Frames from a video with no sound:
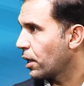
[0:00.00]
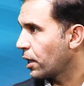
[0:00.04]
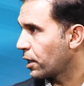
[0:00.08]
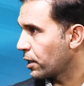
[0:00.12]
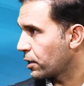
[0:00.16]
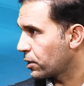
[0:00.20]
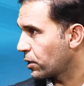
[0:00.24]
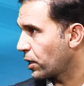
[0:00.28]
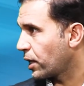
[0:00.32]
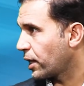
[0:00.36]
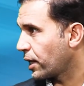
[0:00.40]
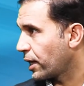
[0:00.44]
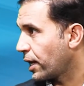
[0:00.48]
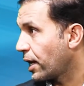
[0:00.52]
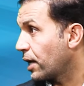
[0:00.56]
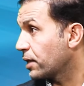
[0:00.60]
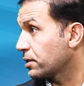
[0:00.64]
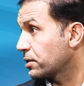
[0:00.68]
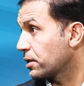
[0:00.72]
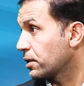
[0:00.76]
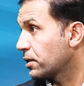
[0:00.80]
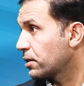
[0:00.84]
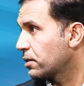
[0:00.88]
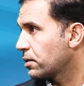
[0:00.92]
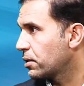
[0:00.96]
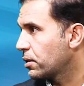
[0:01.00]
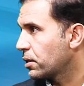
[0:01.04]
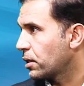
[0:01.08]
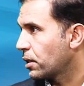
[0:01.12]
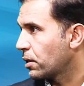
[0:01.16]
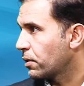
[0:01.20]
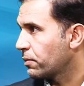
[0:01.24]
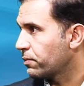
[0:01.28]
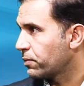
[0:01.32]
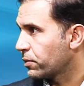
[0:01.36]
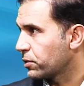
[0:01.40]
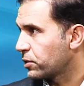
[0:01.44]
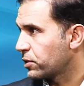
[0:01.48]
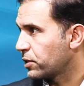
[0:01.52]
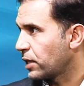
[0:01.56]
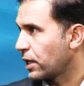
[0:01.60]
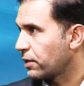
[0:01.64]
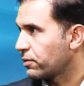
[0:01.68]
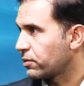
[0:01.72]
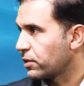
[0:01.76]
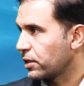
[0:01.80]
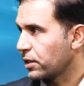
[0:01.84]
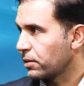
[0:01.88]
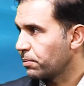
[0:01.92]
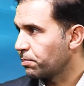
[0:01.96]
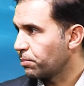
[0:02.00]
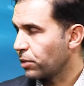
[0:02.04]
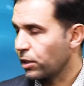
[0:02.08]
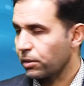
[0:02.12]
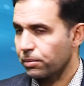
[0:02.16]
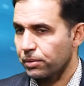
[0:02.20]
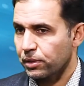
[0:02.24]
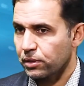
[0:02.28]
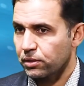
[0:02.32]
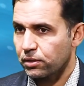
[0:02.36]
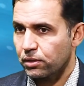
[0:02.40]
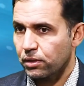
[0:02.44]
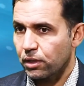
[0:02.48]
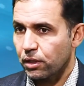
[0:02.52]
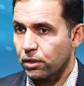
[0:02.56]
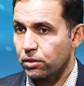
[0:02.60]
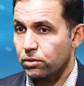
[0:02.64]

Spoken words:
and creating hazard, for safety purpose.